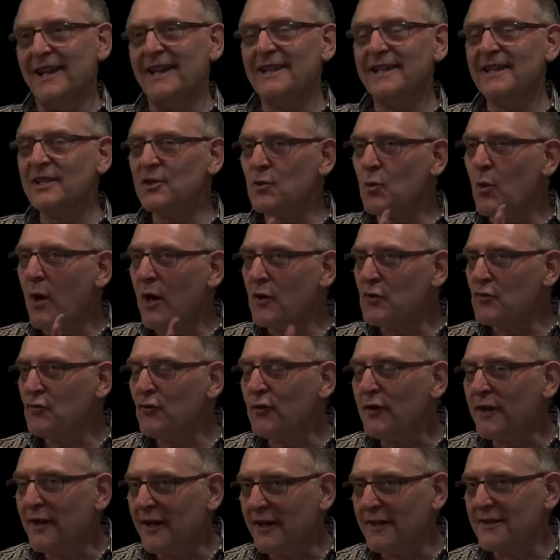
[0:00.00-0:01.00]
It is quite
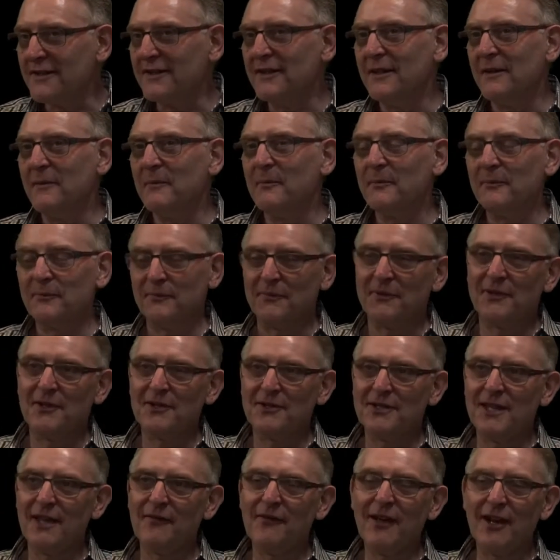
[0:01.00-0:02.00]
tricky, isn't it?
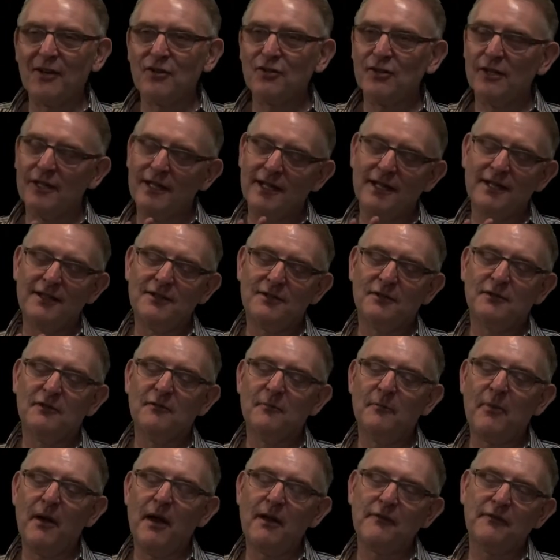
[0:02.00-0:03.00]
Because they've actually sort
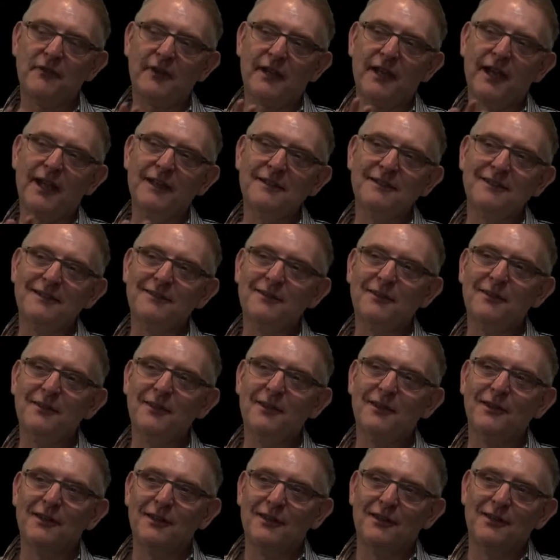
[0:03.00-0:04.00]
of bifurcated
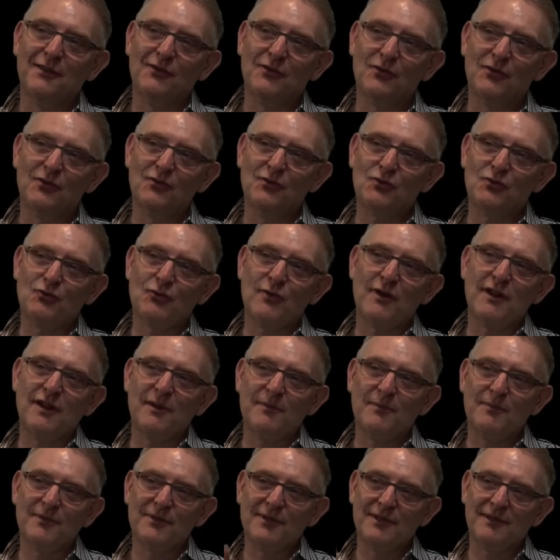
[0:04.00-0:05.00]
the the
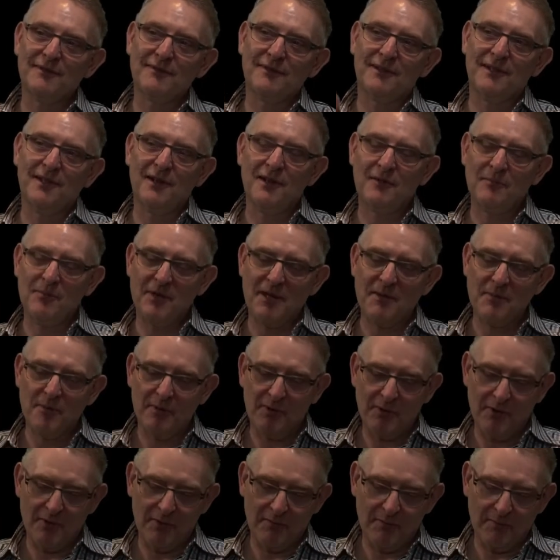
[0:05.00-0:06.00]
streams, and you know people
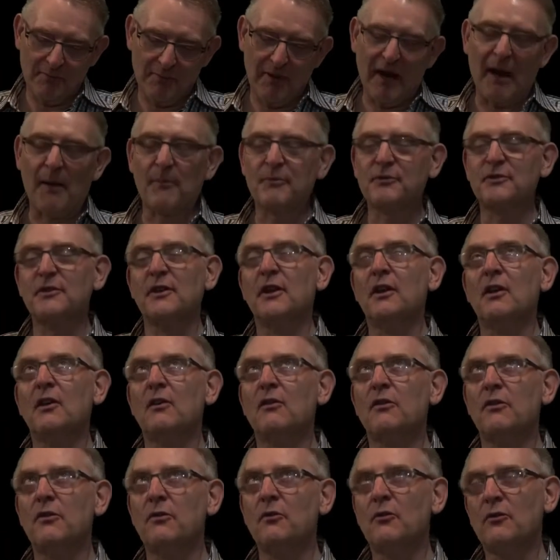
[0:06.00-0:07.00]
who perhaps
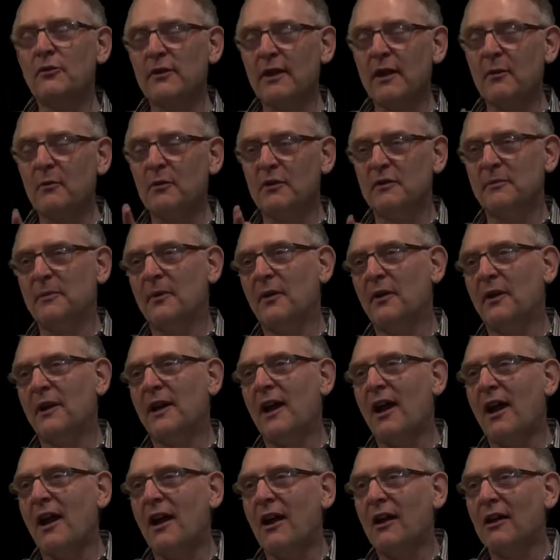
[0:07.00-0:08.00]
thought they would have been on it
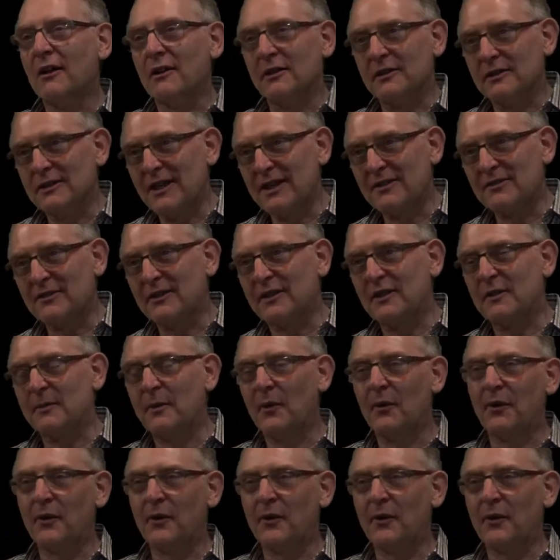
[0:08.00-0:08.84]
aren't necessarily going to be